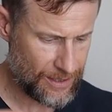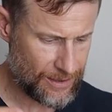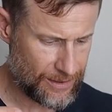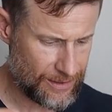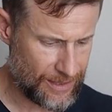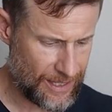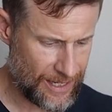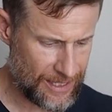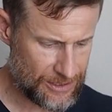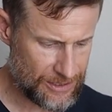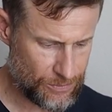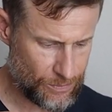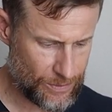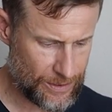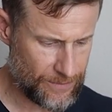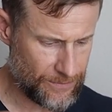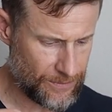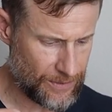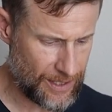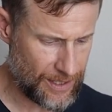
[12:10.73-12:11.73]
That's
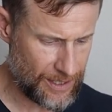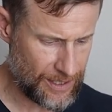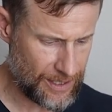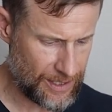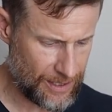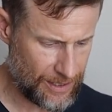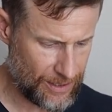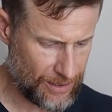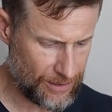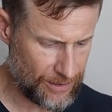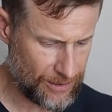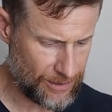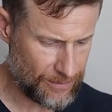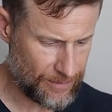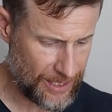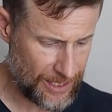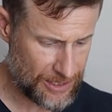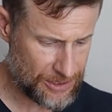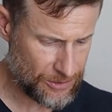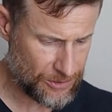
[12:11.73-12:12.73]
whenever an
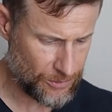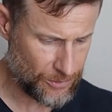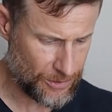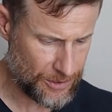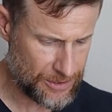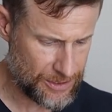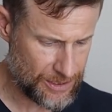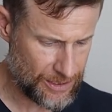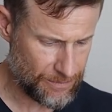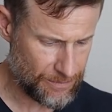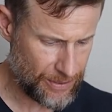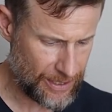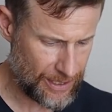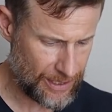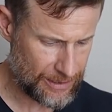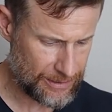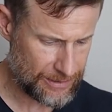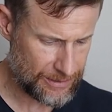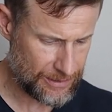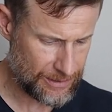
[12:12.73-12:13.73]
asteroid
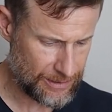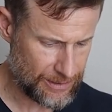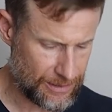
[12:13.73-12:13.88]
impacts